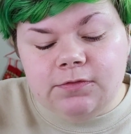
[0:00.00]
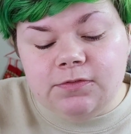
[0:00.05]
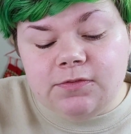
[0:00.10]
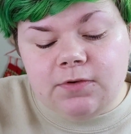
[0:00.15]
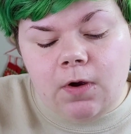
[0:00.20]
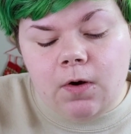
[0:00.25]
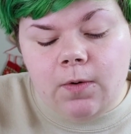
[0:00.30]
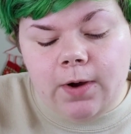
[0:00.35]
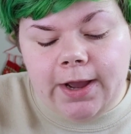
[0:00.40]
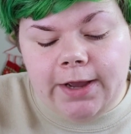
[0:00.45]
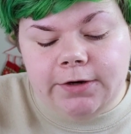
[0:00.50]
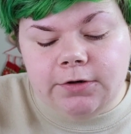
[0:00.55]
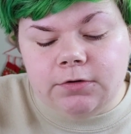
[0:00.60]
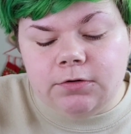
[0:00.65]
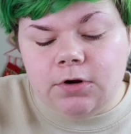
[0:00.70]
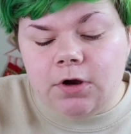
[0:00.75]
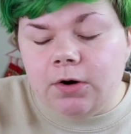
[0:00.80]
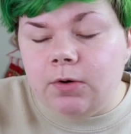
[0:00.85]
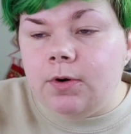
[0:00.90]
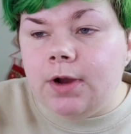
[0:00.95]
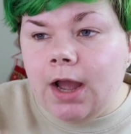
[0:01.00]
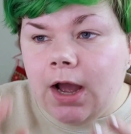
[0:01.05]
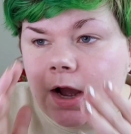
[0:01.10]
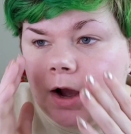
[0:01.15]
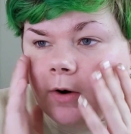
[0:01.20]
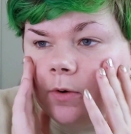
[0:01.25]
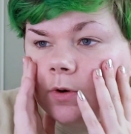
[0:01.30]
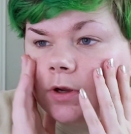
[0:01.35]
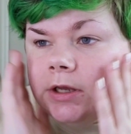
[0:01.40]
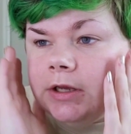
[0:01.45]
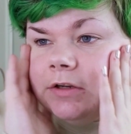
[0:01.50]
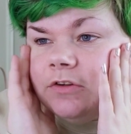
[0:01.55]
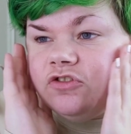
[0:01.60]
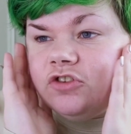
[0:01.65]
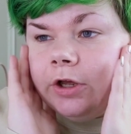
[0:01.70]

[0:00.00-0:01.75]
so I know how it